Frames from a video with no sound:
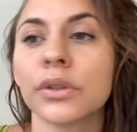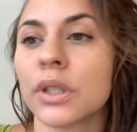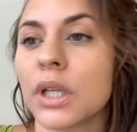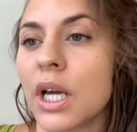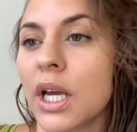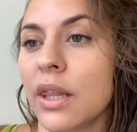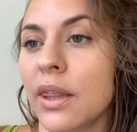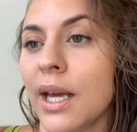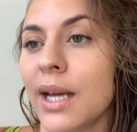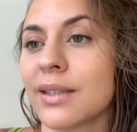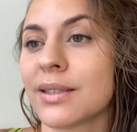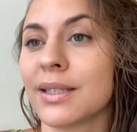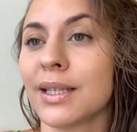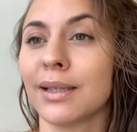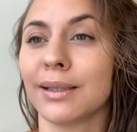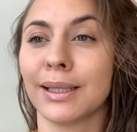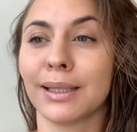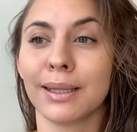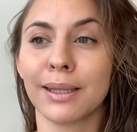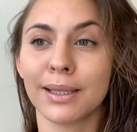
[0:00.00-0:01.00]
And that's it.
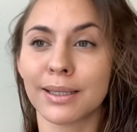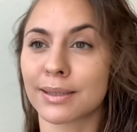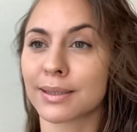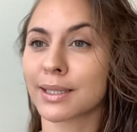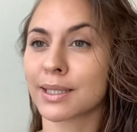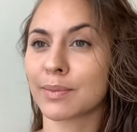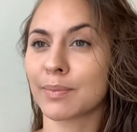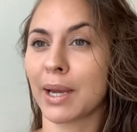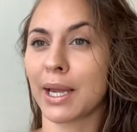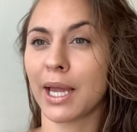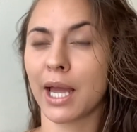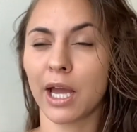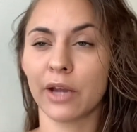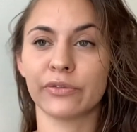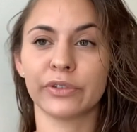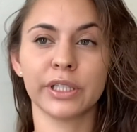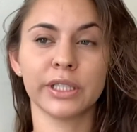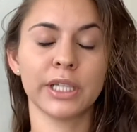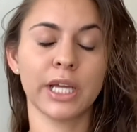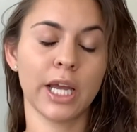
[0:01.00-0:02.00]
Like, this is my
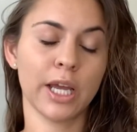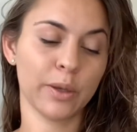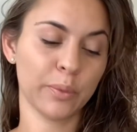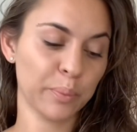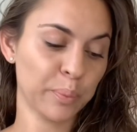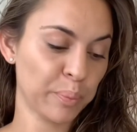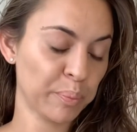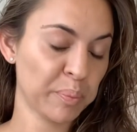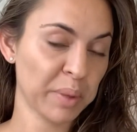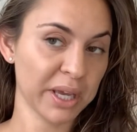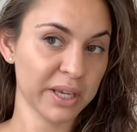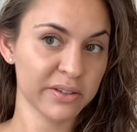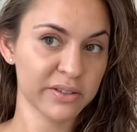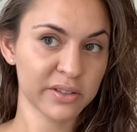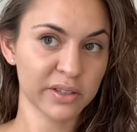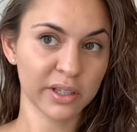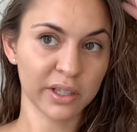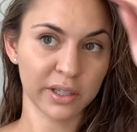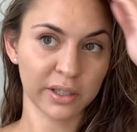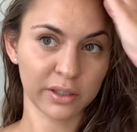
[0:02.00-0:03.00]
everyday
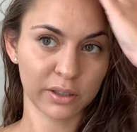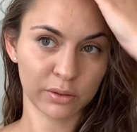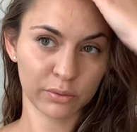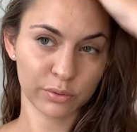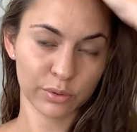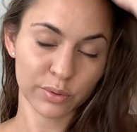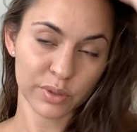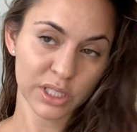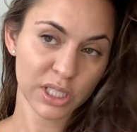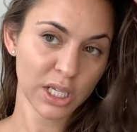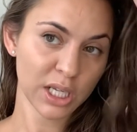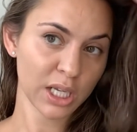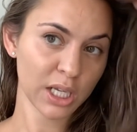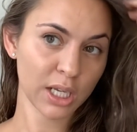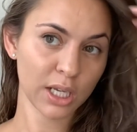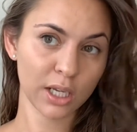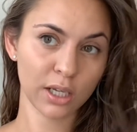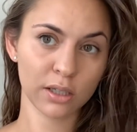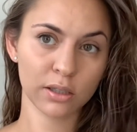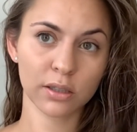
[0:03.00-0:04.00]
basic
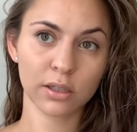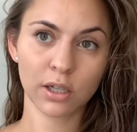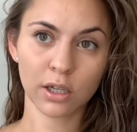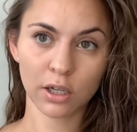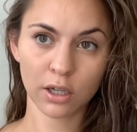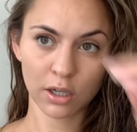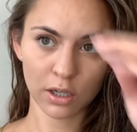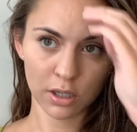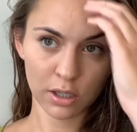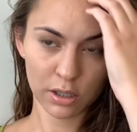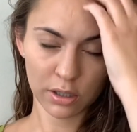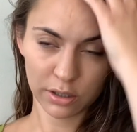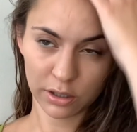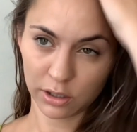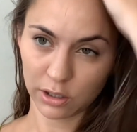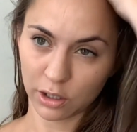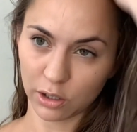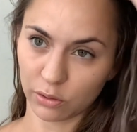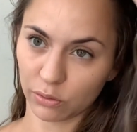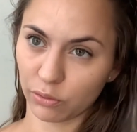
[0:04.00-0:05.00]
routine. You
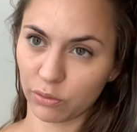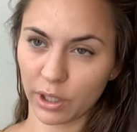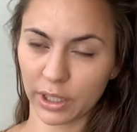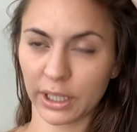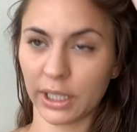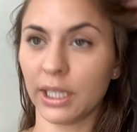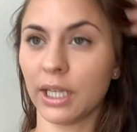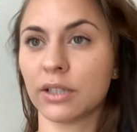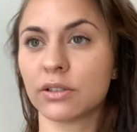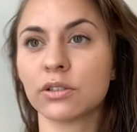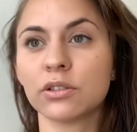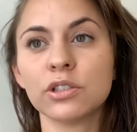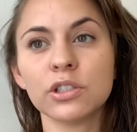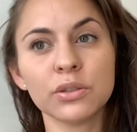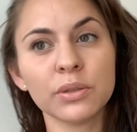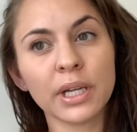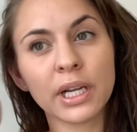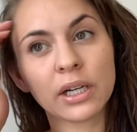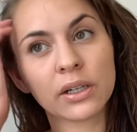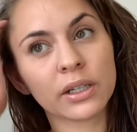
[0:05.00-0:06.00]
know, running out to do
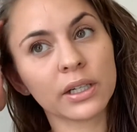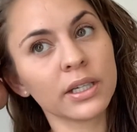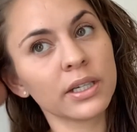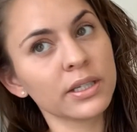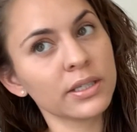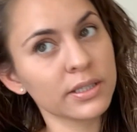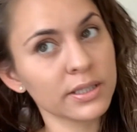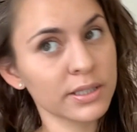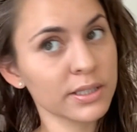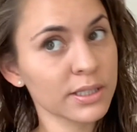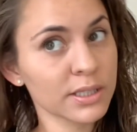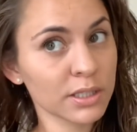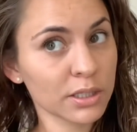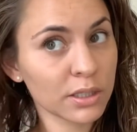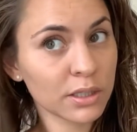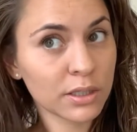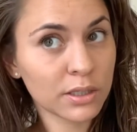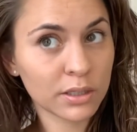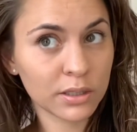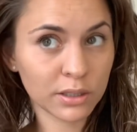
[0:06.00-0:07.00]
errands.
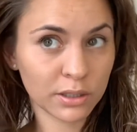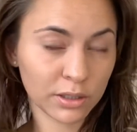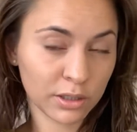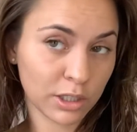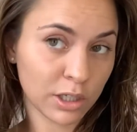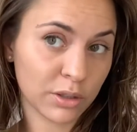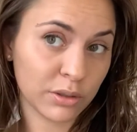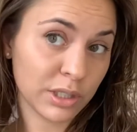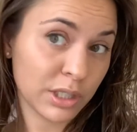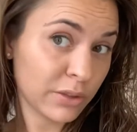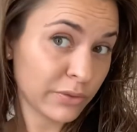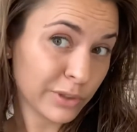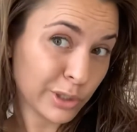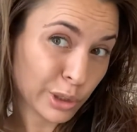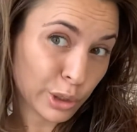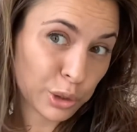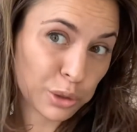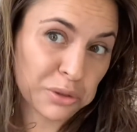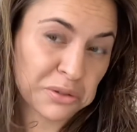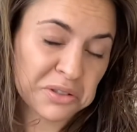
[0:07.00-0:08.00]
You know, even a
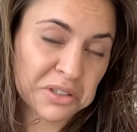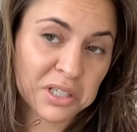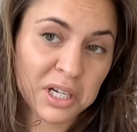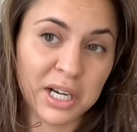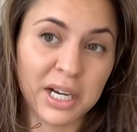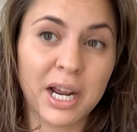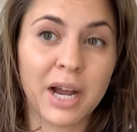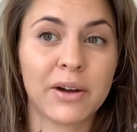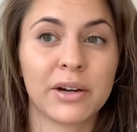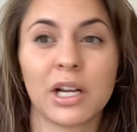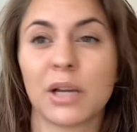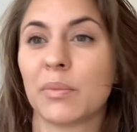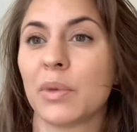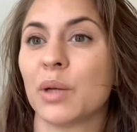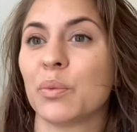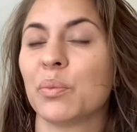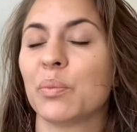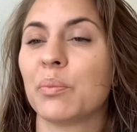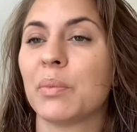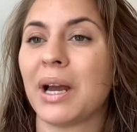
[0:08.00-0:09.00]
girls' night out, I might
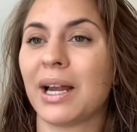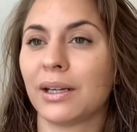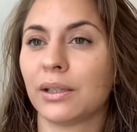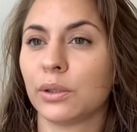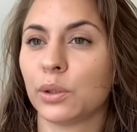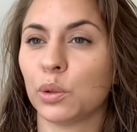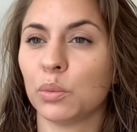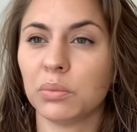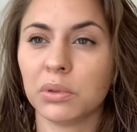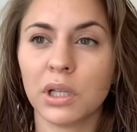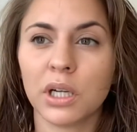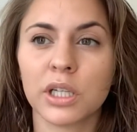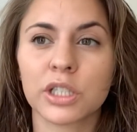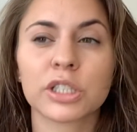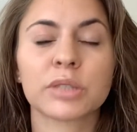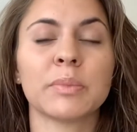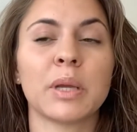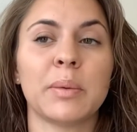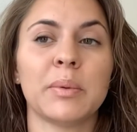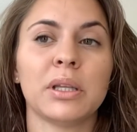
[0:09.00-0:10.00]
add a little blush,
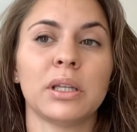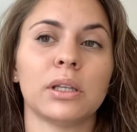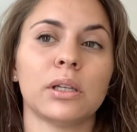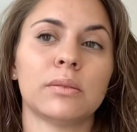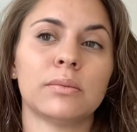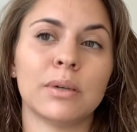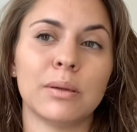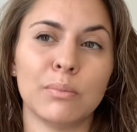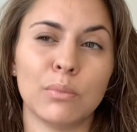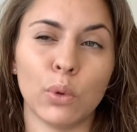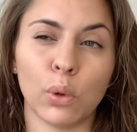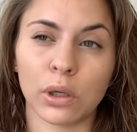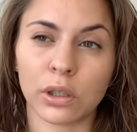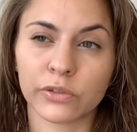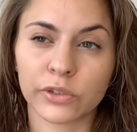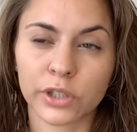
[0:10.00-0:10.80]
maybe a little bit more of a